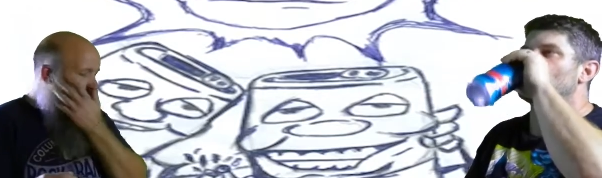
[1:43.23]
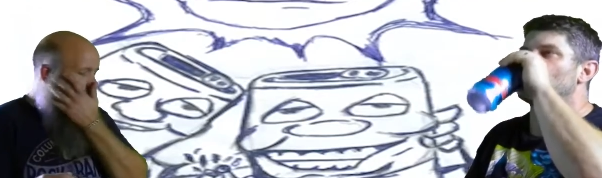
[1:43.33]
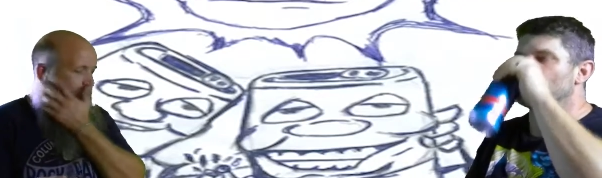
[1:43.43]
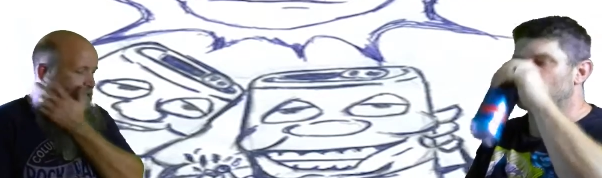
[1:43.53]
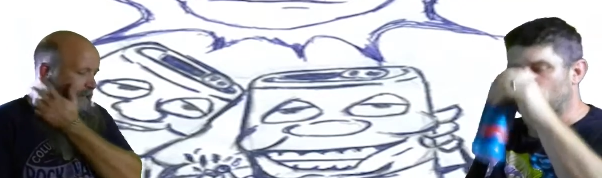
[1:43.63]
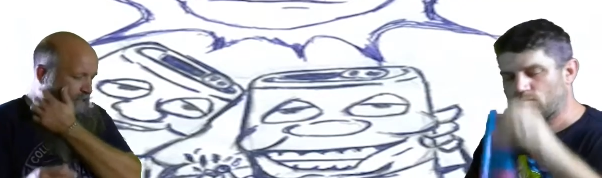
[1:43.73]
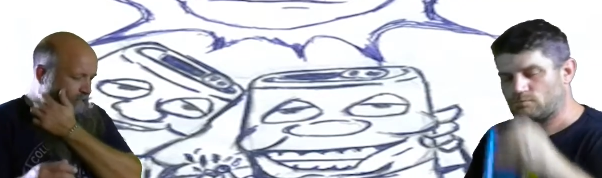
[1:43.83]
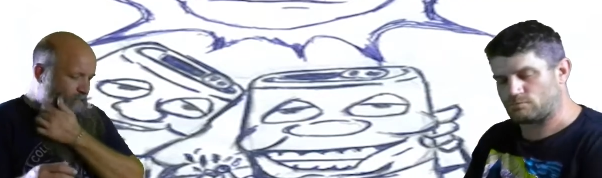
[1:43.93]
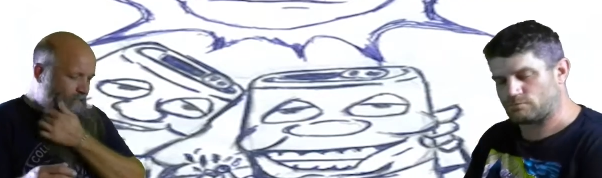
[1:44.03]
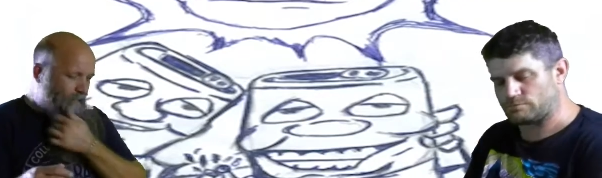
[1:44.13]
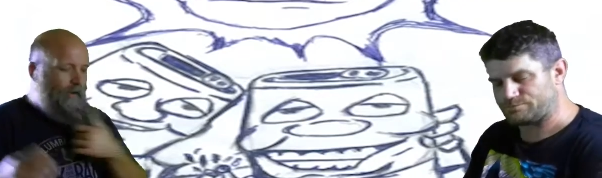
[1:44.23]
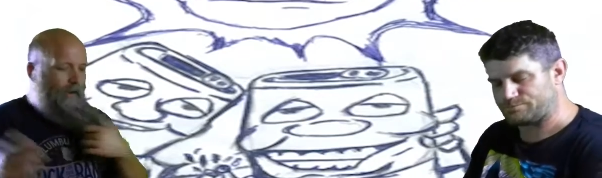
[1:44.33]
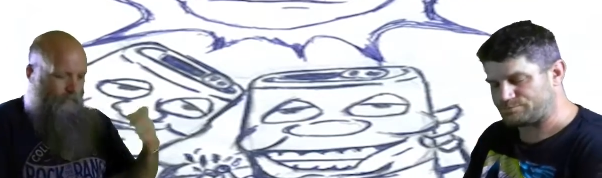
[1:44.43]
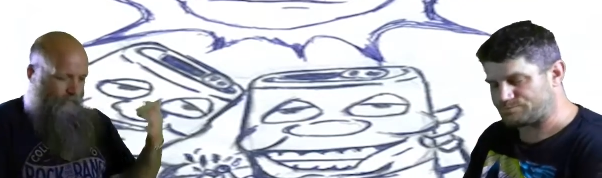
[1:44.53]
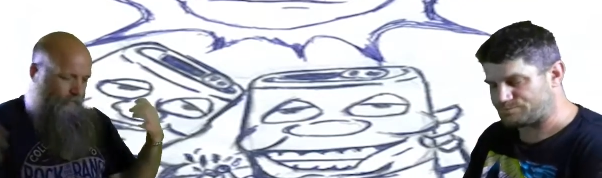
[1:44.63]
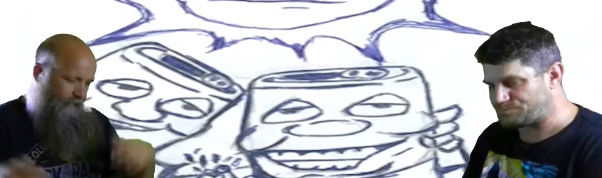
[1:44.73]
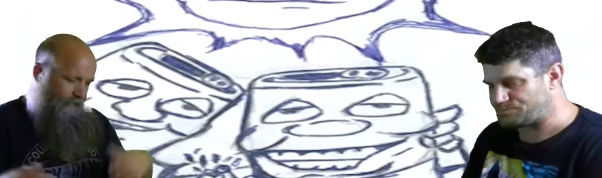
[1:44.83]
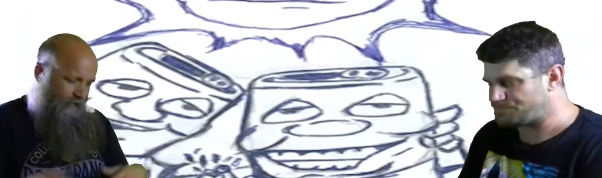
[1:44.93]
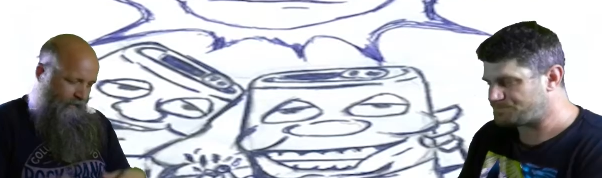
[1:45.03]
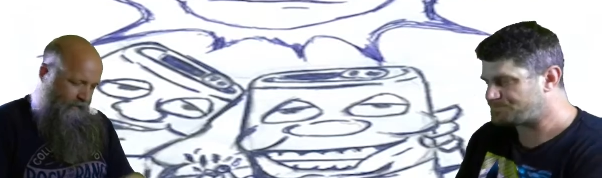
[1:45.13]
Speaker 1: and I was like, all right, well
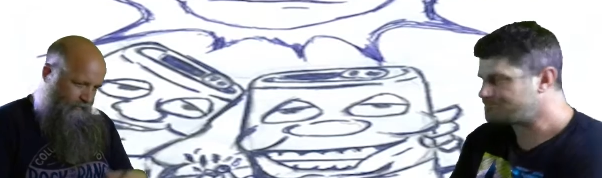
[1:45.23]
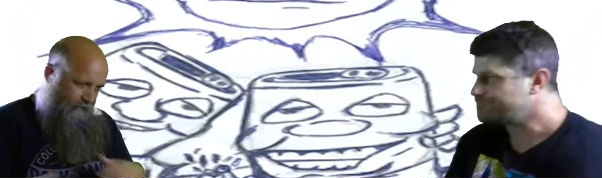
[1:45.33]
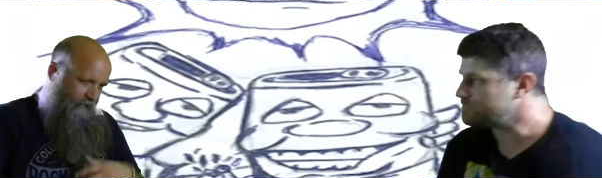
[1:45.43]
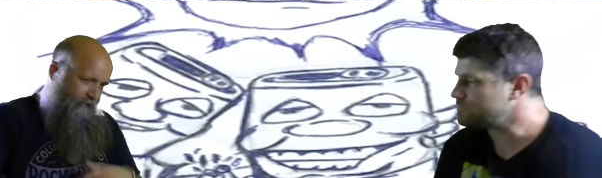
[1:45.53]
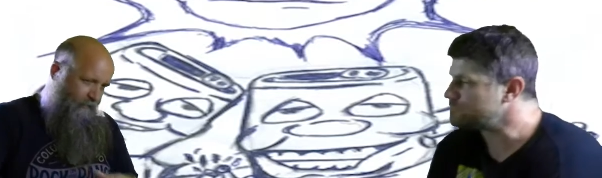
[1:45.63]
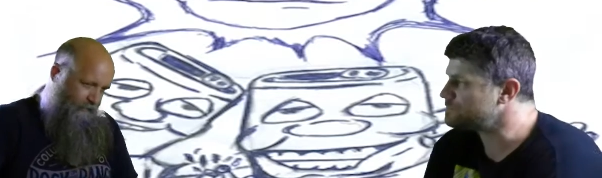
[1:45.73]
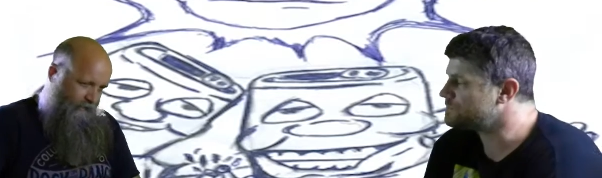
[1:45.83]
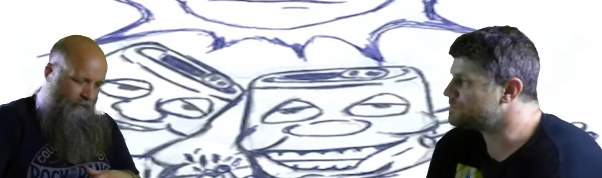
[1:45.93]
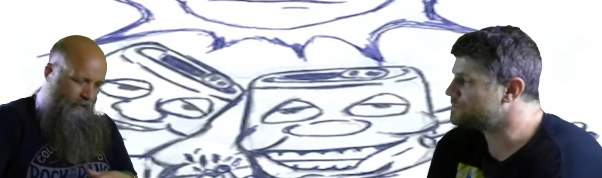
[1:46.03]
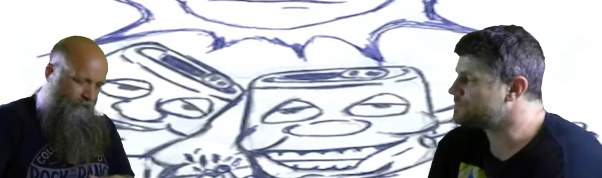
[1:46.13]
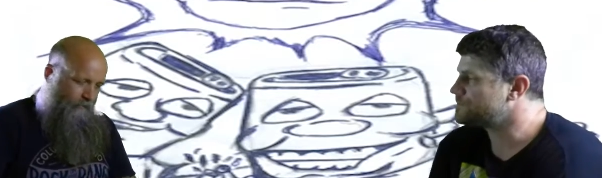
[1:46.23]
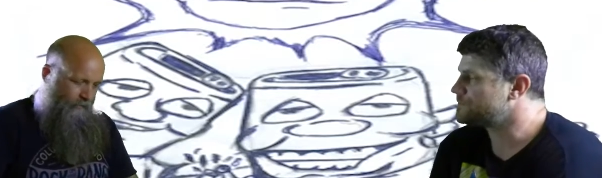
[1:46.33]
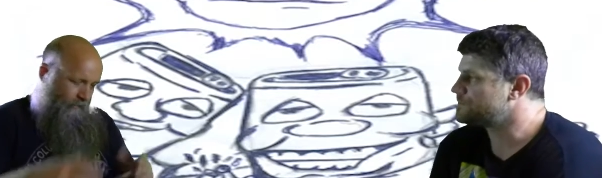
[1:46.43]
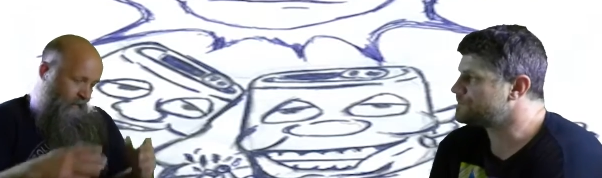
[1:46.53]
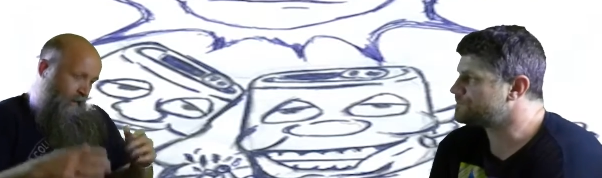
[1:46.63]
let's get it. At least it's gonna pay for it.